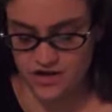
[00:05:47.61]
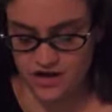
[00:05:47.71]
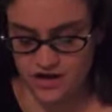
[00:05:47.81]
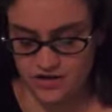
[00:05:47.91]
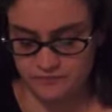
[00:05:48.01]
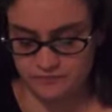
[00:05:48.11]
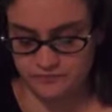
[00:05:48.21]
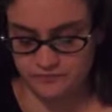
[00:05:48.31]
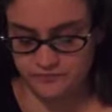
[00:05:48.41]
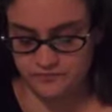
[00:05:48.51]

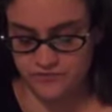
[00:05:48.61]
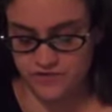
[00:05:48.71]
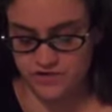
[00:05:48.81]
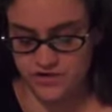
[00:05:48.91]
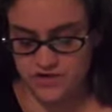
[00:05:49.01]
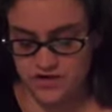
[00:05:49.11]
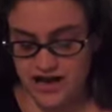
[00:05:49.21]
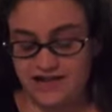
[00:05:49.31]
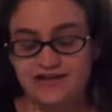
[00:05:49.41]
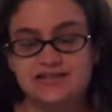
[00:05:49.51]
um,
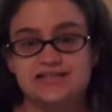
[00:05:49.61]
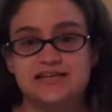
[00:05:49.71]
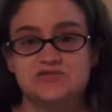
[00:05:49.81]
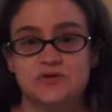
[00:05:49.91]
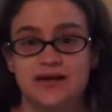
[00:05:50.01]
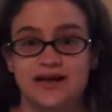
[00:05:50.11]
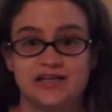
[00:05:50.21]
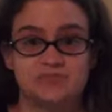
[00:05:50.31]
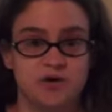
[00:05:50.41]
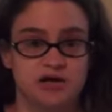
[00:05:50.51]
I like to stay as
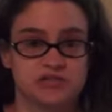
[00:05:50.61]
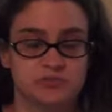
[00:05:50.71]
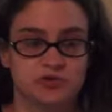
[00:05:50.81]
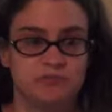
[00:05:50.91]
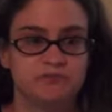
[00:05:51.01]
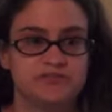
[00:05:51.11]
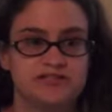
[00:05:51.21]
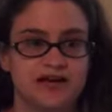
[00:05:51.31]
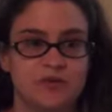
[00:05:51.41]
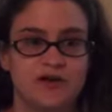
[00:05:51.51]
organic as possible
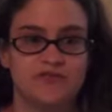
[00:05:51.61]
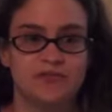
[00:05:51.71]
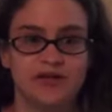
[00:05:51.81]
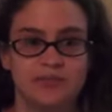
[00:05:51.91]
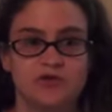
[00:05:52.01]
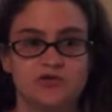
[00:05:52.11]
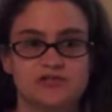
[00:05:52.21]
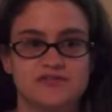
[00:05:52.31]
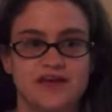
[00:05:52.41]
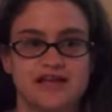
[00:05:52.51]
stay away from
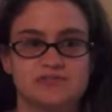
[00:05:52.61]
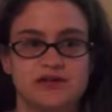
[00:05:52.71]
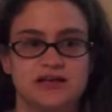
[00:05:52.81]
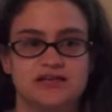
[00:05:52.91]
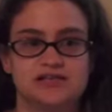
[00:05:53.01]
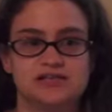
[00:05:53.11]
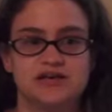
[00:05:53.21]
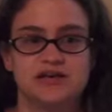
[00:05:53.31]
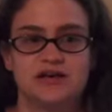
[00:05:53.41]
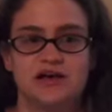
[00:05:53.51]
chemicals and things
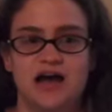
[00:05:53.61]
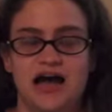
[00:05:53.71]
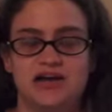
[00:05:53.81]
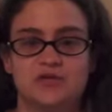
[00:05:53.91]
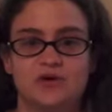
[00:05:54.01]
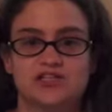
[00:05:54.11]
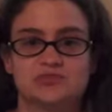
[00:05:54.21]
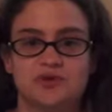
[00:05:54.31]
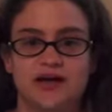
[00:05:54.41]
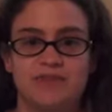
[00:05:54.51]
because I don't want to
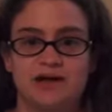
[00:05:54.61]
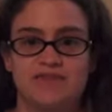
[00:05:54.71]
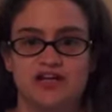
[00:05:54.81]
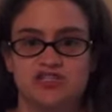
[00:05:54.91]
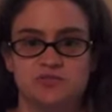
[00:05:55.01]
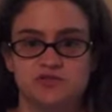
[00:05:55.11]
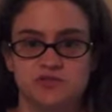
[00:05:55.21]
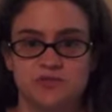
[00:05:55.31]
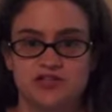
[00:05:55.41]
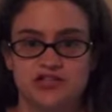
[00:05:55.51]
spray my vegetables
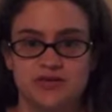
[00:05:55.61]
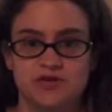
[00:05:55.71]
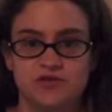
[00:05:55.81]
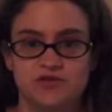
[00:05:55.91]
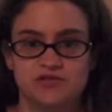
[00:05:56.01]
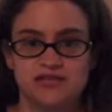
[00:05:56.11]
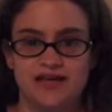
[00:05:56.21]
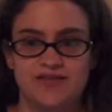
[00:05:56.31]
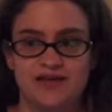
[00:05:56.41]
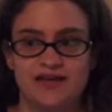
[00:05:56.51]
with a bunch of chemicals
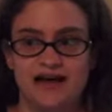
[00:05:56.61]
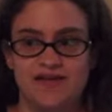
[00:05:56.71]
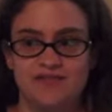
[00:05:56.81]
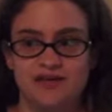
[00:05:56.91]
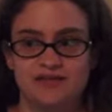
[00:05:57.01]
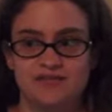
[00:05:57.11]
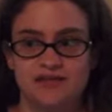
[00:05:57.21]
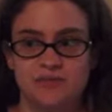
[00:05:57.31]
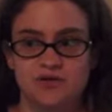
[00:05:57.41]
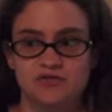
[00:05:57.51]
and then have the
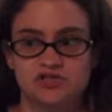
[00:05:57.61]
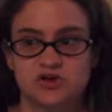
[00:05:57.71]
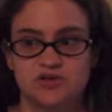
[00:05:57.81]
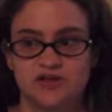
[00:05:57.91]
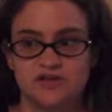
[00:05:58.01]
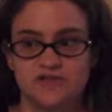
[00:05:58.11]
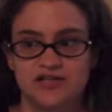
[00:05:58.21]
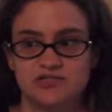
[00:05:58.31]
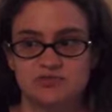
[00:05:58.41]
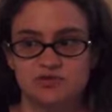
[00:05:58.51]
chemicals soaked into the
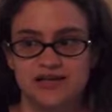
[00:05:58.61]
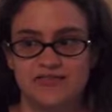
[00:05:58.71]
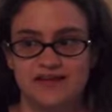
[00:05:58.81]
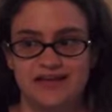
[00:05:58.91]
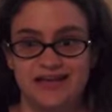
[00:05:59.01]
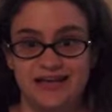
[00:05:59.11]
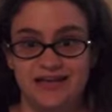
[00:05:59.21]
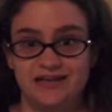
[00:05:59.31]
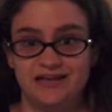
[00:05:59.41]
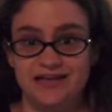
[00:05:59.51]
vegetables and then
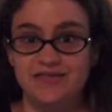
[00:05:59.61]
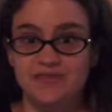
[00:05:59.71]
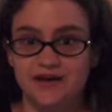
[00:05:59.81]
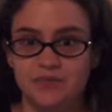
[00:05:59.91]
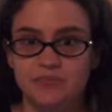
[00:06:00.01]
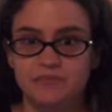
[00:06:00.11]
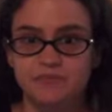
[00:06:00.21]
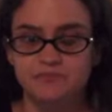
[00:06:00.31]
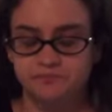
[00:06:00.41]
eat them